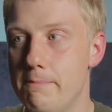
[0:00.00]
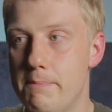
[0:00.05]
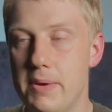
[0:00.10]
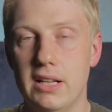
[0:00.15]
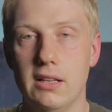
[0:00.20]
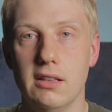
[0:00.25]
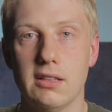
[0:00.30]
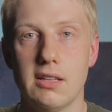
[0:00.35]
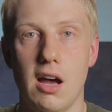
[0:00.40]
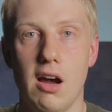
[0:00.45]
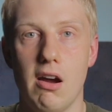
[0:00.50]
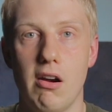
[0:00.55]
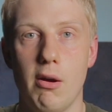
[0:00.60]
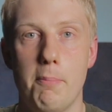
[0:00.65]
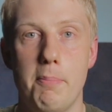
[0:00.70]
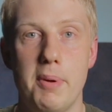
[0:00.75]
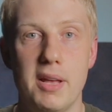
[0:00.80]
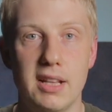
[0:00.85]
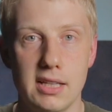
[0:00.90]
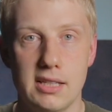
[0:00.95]
build our
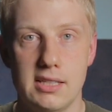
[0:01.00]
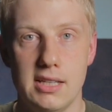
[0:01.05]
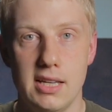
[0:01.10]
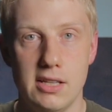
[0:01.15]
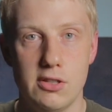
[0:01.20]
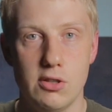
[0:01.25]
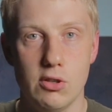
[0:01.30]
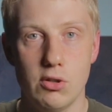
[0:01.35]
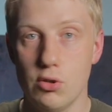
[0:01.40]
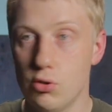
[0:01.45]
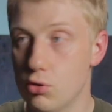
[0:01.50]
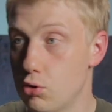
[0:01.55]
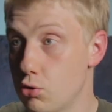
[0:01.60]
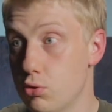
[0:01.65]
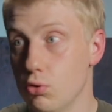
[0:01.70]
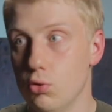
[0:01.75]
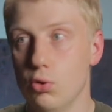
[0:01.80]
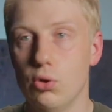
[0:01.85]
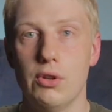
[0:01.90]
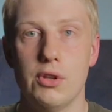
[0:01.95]
ability to
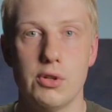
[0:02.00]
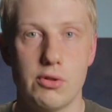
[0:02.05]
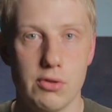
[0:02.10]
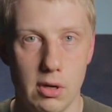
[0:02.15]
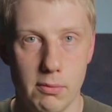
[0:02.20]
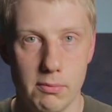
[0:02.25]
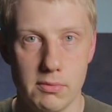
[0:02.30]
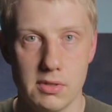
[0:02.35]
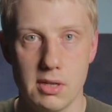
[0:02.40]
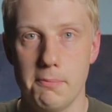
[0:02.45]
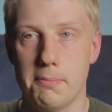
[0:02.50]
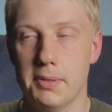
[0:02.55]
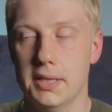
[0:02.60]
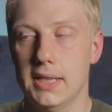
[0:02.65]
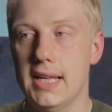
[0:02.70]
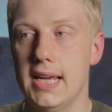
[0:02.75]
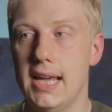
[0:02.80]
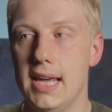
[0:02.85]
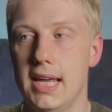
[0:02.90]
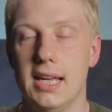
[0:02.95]
control the drums and
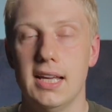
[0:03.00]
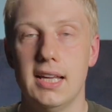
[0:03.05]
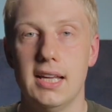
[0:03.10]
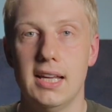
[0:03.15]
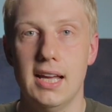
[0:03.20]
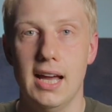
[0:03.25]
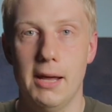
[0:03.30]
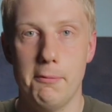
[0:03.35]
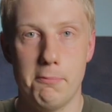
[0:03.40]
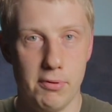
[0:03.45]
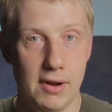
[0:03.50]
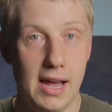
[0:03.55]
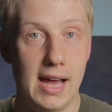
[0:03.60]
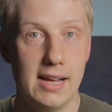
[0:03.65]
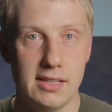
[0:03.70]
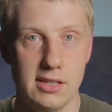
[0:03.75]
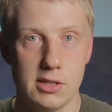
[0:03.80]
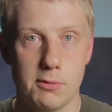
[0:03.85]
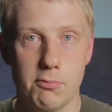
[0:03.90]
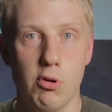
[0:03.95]
play and
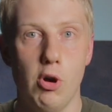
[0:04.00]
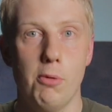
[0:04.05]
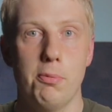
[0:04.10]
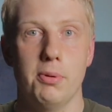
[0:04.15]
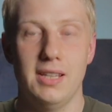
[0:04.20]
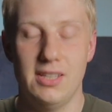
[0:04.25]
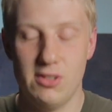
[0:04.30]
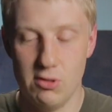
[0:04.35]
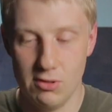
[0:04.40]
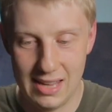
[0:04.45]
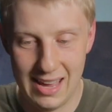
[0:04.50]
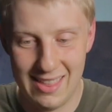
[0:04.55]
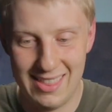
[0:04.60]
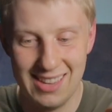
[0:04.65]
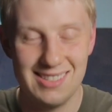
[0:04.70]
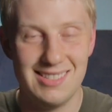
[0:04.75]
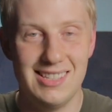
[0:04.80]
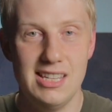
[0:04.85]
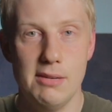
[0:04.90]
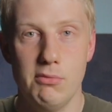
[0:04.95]
practice properly to get
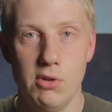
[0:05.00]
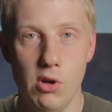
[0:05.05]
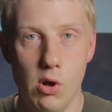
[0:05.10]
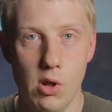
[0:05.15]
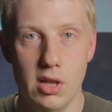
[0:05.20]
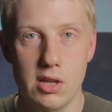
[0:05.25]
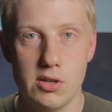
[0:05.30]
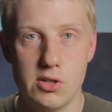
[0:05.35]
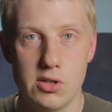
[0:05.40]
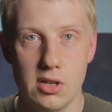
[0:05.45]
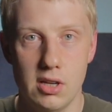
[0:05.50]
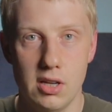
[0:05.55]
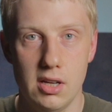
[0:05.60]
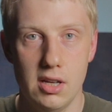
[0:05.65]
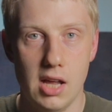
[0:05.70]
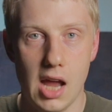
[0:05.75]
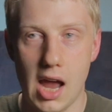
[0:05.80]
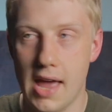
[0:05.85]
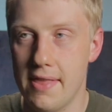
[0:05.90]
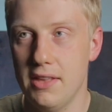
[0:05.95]
this deep knowledge,
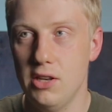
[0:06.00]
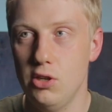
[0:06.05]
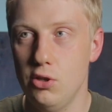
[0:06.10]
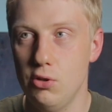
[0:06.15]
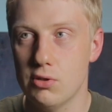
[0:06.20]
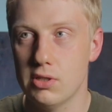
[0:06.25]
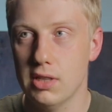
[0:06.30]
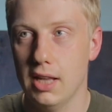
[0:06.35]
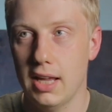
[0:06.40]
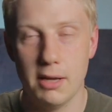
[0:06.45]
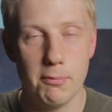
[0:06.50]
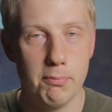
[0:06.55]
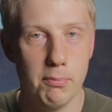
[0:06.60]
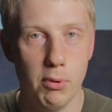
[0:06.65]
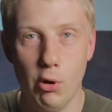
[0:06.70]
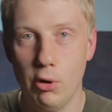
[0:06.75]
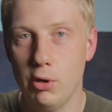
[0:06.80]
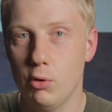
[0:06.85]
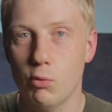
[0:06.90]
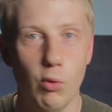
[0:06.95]
and then use like
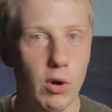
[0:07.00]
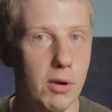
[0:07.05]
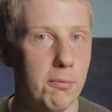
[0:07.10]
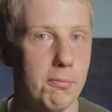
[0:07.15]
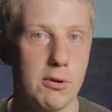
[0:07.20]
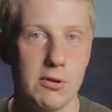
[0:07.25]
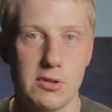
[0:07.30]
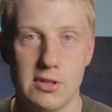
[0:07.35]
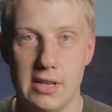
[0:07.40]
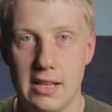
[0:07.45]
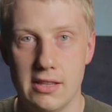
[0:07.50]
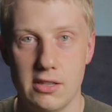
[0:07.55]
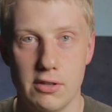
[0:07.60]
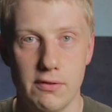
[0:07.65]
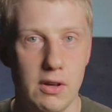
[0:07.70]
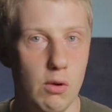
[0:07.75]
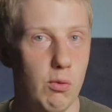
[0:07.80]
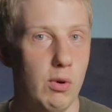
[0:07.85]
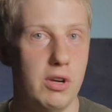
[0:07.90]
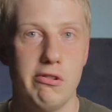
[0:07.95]
0.1%
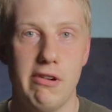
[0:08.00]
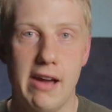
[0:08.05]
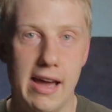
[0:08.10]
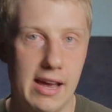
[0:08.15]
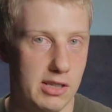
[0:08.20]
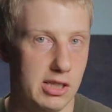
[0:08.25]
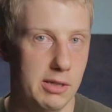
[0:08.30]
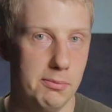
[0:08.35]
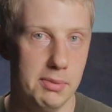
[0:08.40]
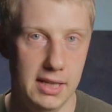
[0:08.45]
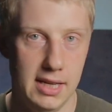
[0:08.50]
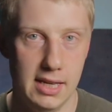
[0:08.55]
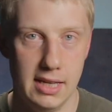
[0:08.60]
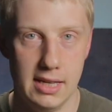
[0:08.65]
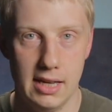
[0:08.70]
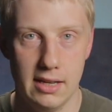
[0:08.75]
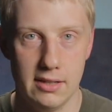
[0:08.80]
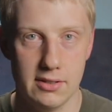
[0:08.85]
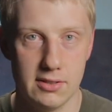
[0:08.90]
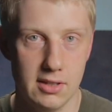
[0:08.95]
of it when you're actually playing
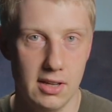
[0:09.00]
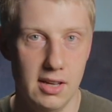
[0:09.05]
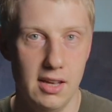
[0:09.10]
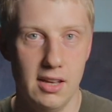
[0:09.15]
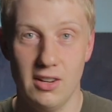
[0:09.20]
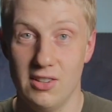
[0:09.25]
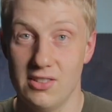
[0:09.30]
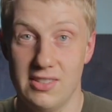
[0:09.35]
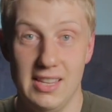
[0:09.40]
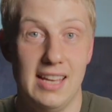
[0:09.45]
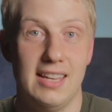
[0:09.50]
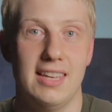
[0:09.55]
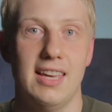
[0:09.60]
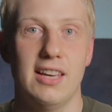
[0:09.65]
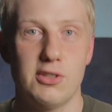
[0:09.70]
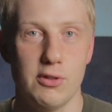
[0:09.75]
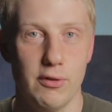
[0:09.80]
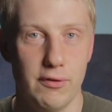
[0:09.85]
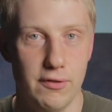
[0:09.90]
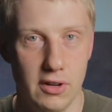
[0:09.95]
gigs. Because then
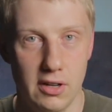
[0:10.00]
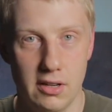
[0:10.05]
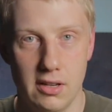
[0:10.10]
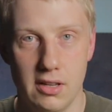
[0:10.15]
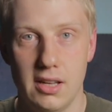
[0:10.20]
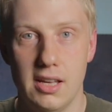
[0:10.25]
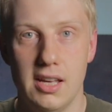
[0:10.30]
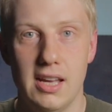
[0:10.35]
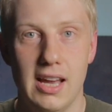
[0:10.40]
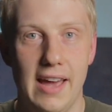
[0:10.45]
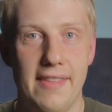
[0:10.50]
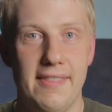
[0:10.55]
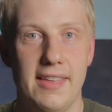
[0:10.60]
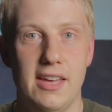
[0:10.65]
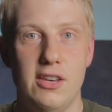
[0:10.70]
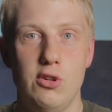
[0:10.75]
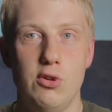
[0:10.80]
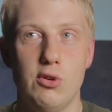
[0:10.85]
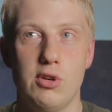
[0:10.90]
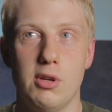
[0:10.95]
gigs are fun, and
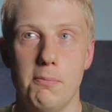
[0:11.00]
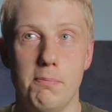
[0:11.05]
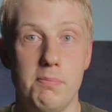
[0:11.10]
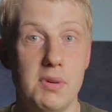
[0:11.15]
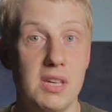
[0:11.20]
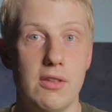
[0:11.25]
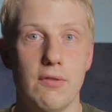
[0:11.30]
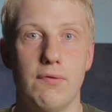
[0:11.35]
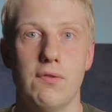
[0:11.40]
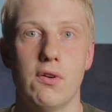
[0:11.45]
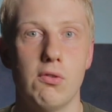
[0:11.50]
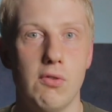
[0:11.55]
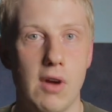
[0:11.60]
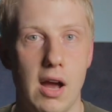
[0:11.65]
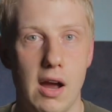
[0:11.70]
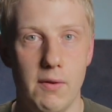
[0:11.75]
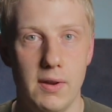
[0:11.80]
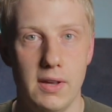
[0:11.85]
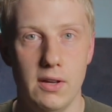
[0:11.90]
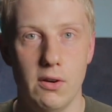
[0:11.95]
then you can be the
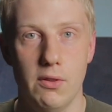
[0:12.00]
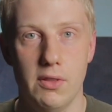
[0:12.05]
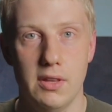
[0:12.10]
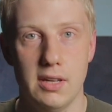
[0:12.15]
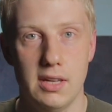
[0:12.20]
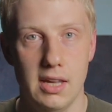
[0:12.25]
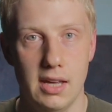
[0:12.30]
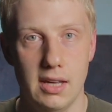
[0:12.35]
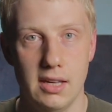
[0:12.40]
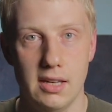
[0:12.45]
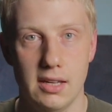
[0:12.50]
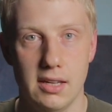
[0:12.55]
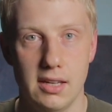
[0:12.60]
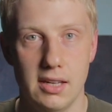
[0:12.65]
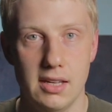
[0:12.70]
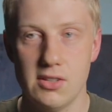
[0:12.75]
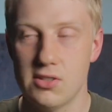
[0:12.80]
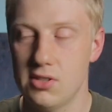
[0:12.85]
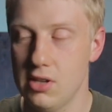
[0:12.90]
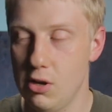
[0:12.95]
Ferrari on the gig.
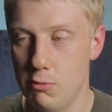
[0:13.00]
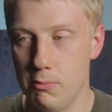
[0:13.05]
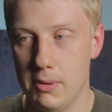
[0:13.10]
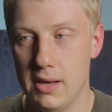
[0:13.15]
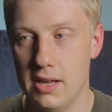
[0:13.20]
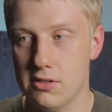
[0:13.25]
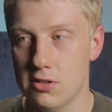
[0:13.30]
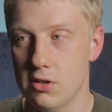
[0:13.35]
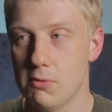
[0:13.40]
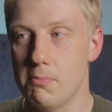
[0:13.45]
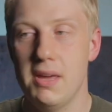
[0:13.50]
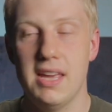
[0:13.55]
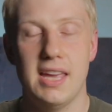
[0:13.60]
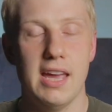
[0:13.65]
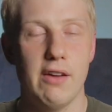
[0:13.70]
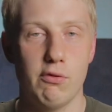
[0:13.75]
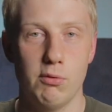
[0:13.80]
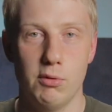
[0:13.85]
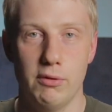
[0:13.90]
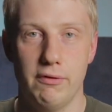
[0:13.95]
Sound better, make
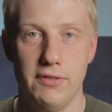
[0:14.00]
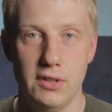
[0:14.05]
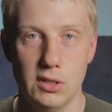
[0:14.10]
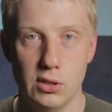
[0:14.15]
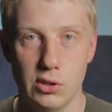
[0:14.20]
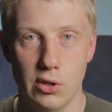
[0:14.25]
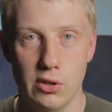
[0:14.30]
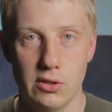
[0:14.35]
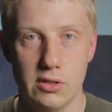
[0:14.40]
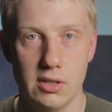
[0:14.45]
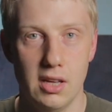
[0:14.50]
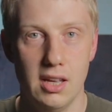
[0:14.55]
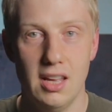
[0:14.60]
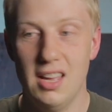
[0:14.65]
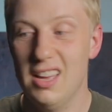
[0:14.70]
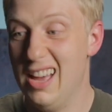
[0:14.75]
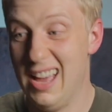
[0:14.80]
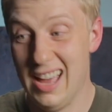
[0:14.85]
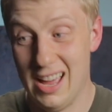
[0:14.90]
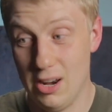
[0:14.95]
everyone feel good,
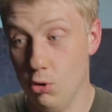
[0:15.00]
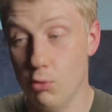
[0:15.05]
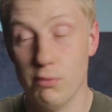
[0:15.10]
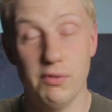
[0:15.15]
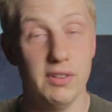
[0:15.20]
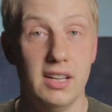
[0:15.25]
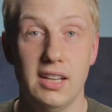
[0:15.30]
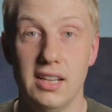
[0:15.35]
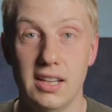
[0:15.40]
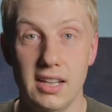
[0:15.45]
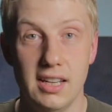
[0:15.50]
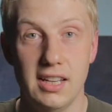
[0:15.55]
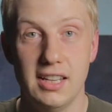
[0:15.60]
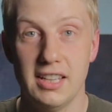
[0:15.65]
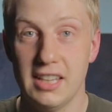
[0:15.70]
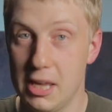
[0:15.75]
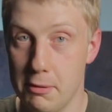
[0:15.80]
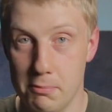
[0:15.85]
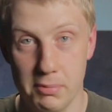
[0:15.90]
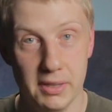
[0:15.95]
and hopefully
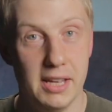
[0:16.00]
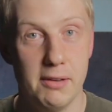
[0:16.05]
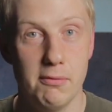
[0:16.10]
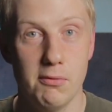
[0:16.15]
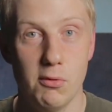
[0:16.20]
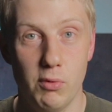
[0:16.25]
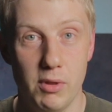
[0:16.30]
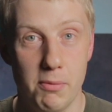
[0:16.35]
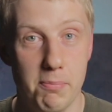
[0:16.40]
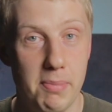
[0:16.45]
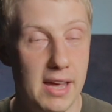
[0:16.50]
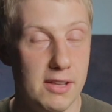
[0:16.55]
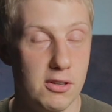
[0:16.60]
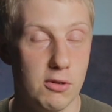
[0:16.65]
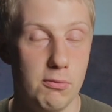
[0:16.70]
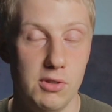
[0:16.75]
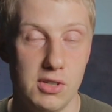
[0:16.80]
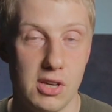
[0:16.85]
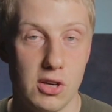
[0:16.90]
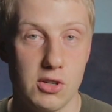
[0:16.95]
keep playing with
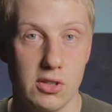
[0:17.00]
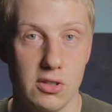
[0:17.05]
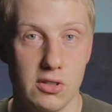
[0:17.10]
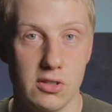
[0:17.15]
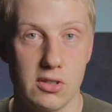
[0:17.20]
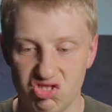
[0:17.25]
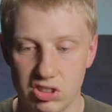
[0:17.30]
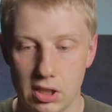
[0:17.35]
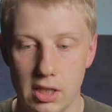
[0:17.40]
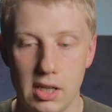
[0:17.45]
better musicians.